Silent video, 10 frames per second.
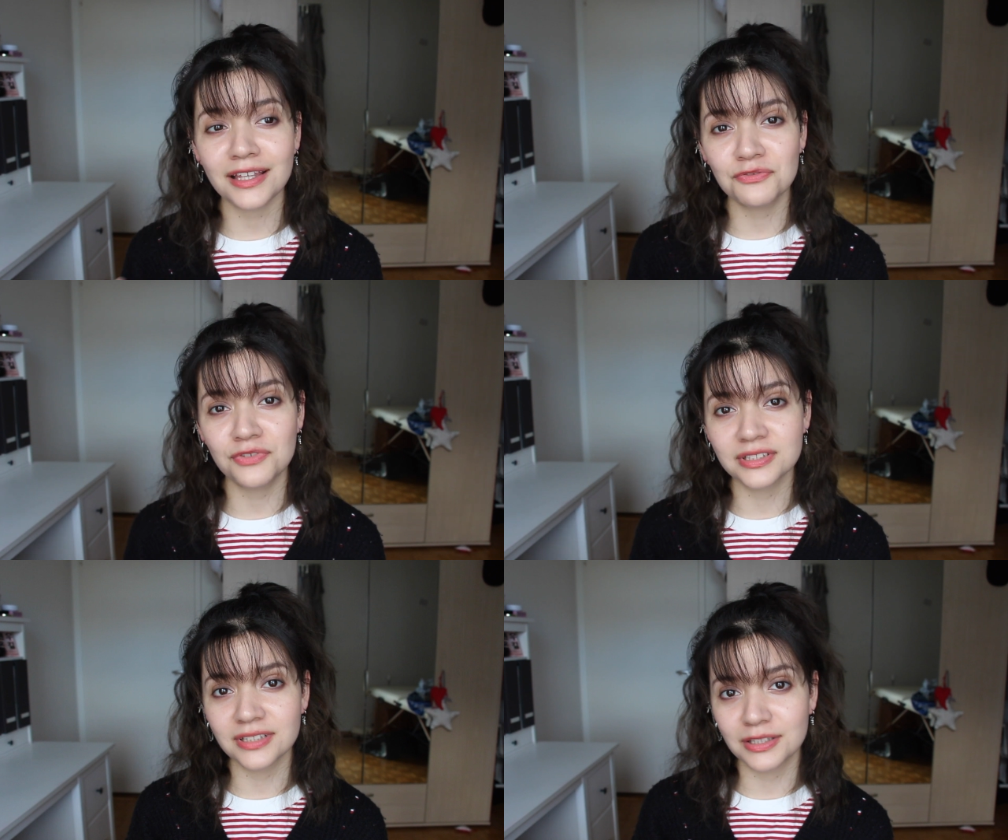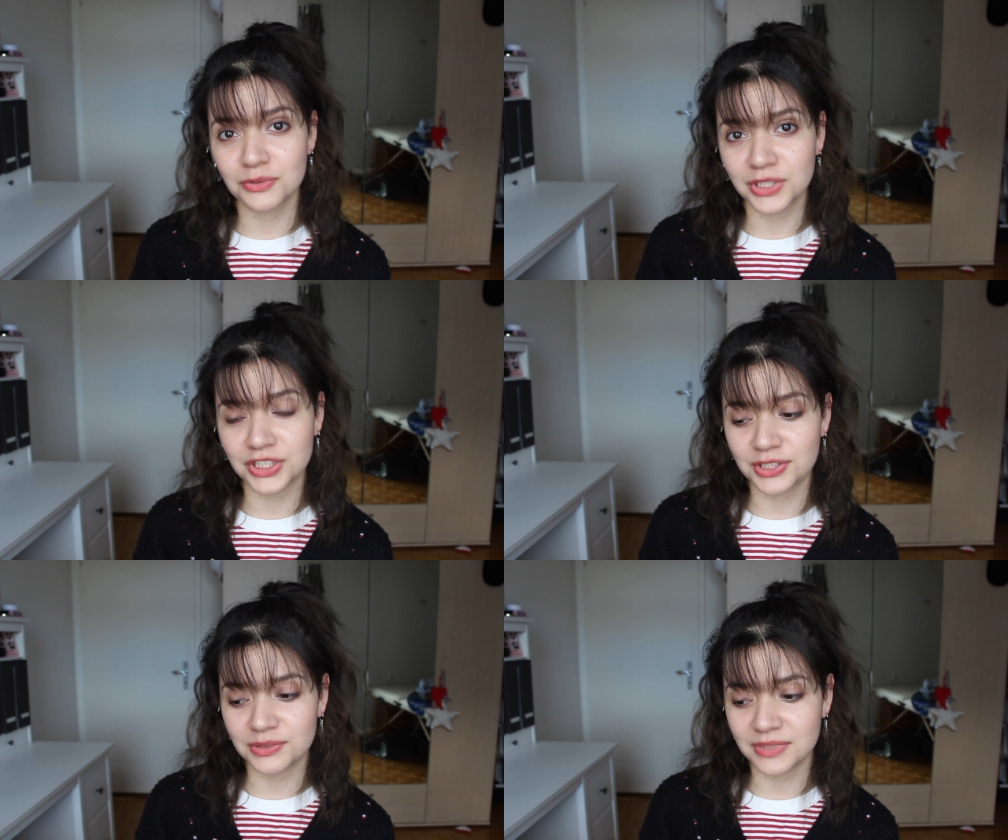It feels a little
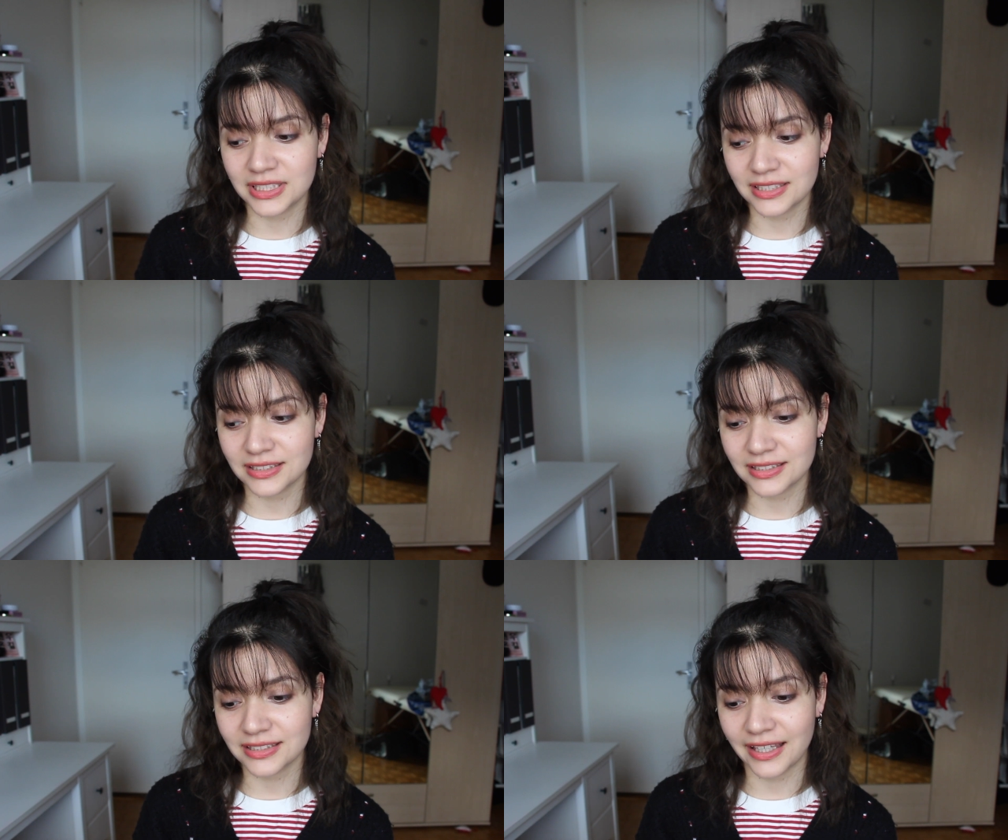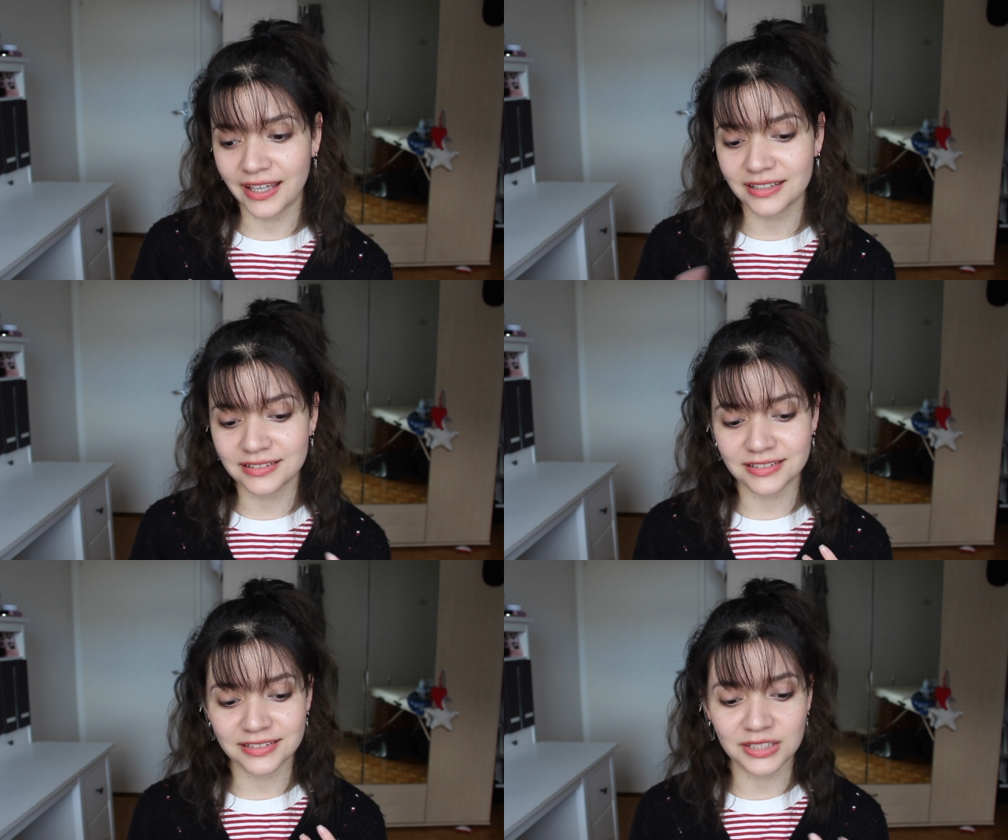weird to me
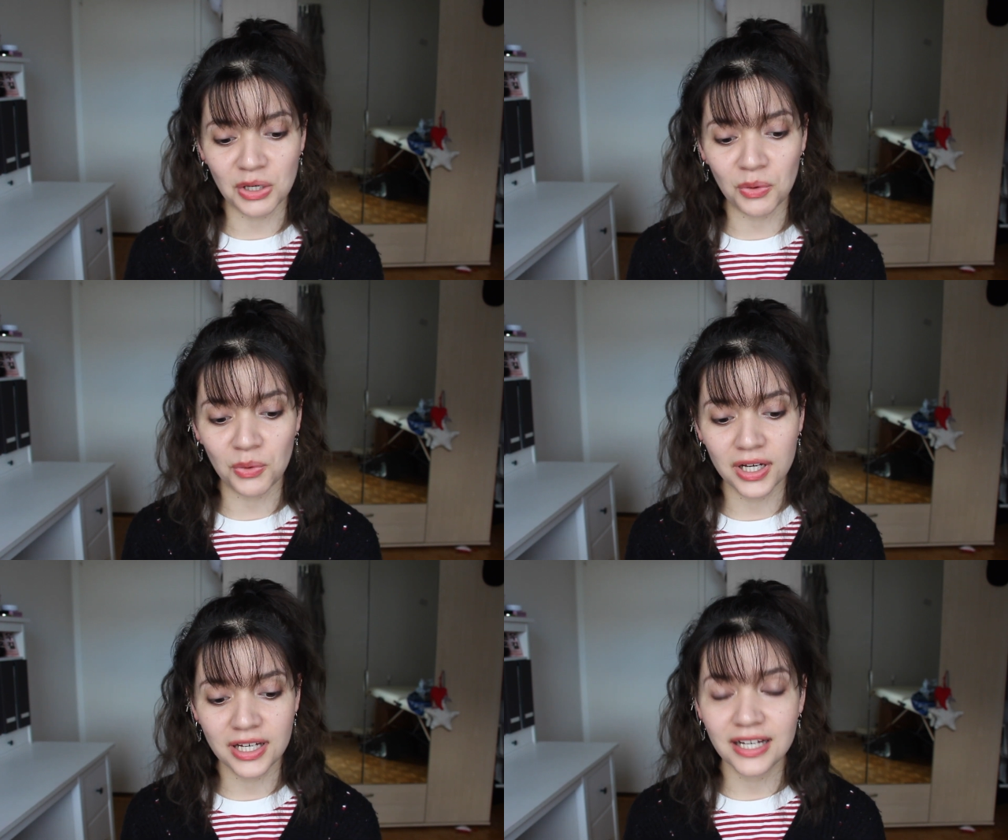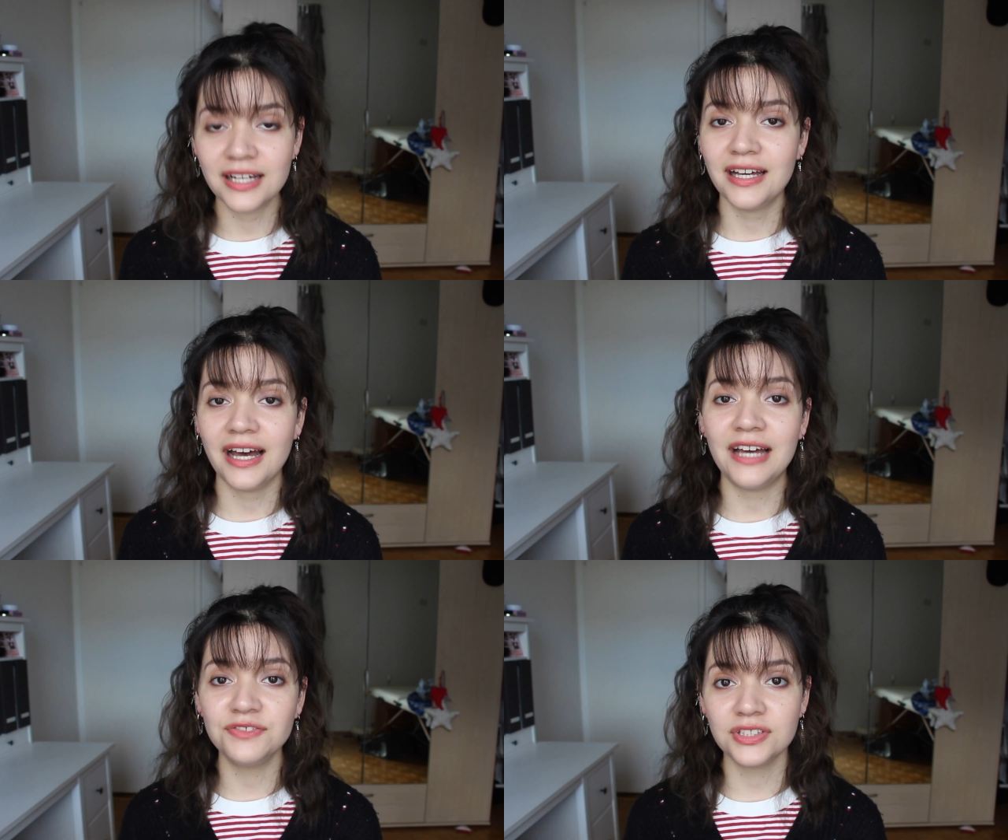again, so
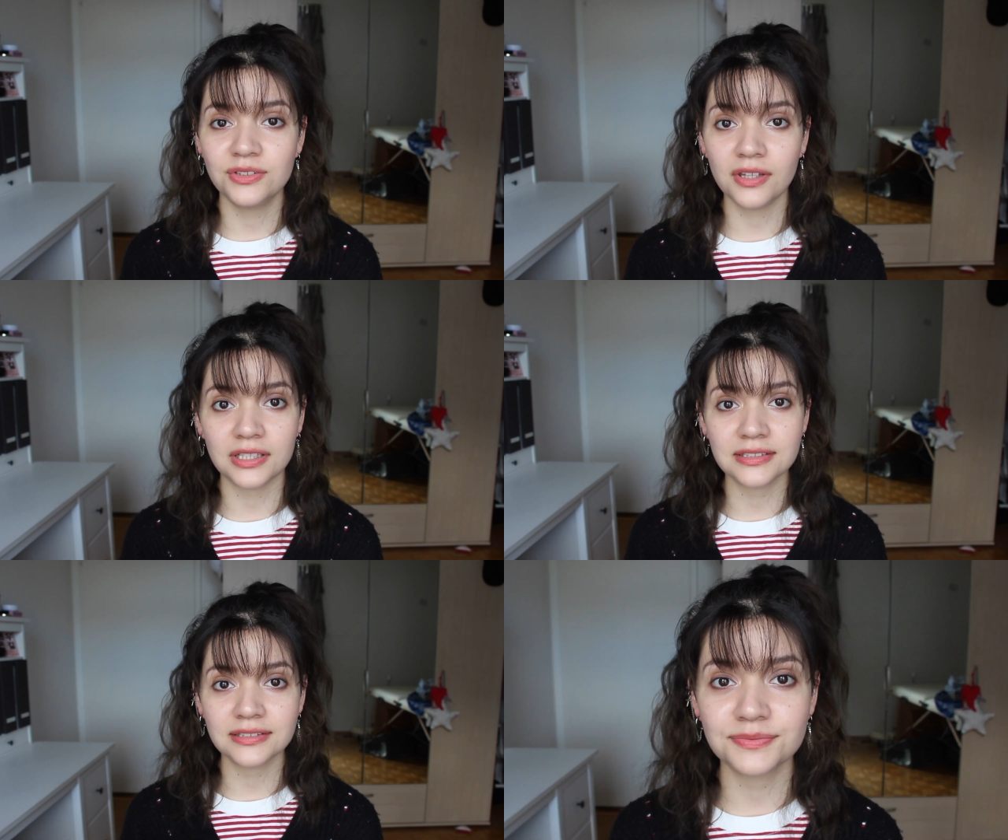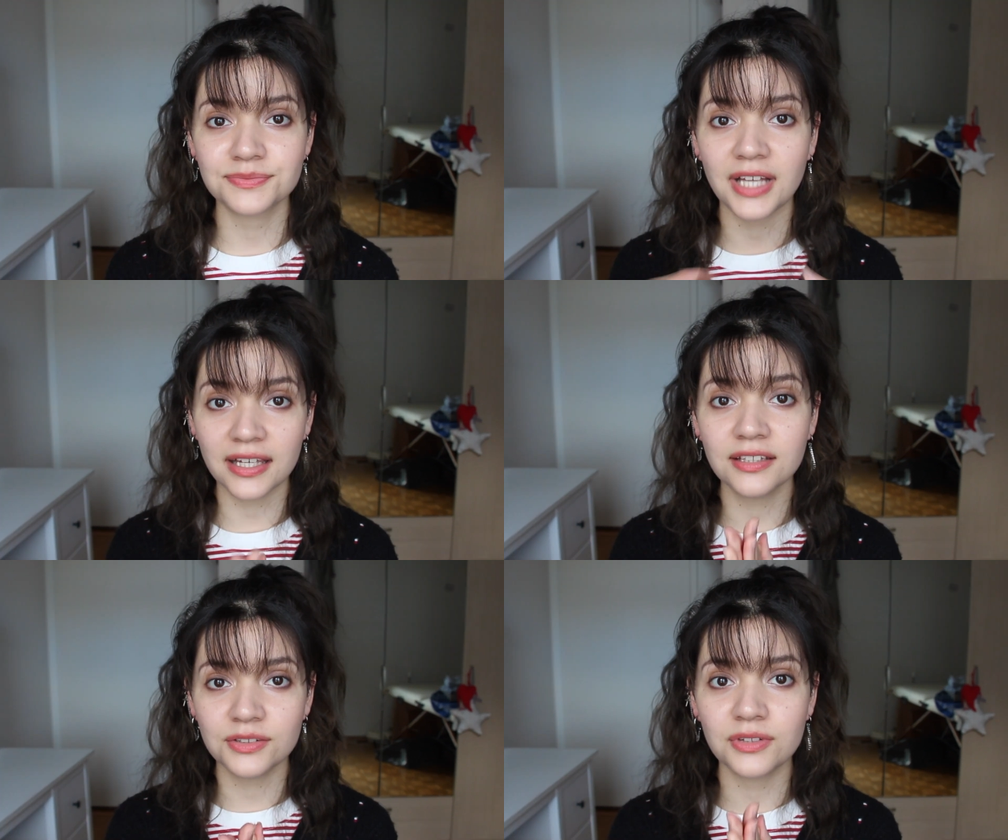I have to do this. I
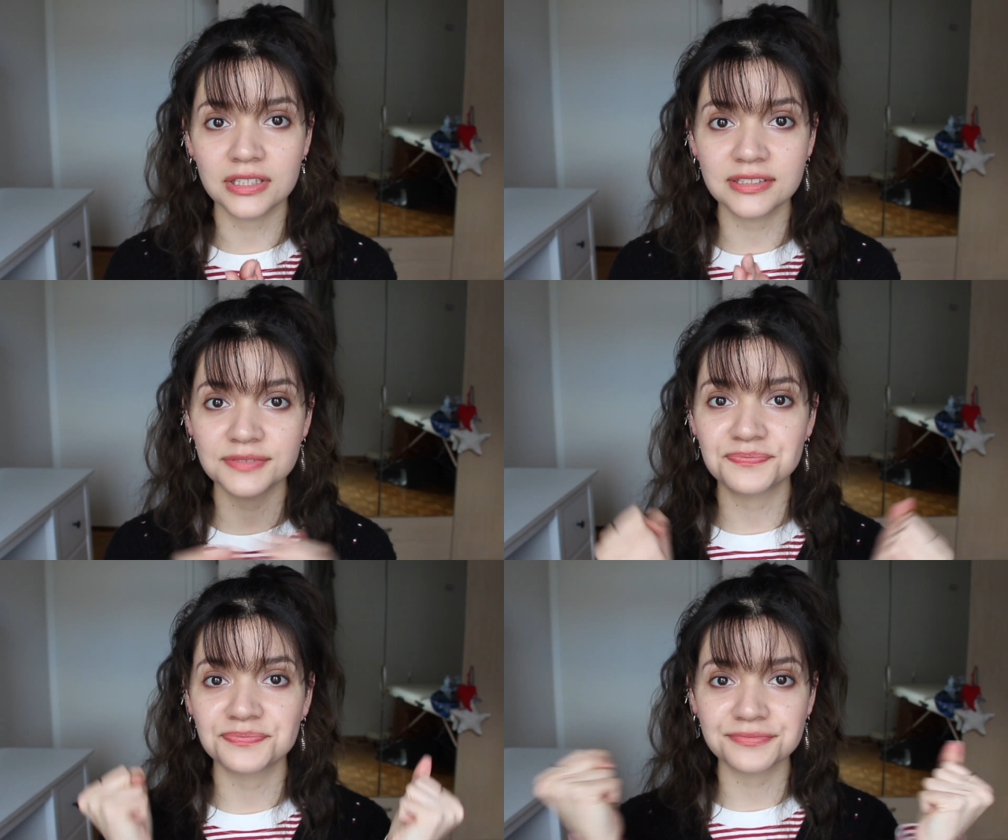can do this.